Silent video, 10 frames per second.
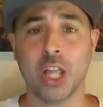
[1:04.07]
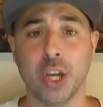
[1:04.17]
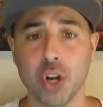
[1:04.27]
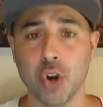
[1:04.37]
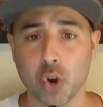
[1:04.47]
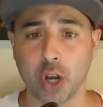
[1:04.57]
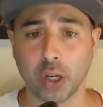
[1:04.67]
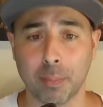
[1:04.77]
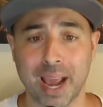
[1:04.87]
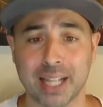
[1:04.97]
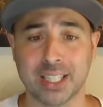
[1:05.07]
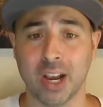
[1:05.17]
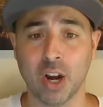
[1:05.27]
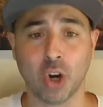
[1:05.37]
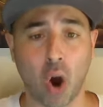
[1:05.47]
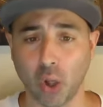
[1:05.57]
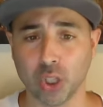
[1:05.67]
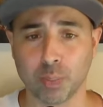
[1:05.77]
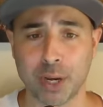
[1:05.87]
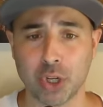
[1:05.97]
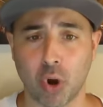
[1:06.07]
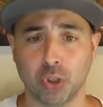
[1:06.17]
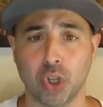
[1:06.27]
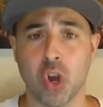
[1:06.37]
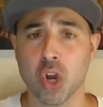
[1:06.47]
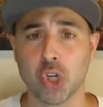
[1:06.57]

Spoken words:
The New York Mets, Carlos Mendoza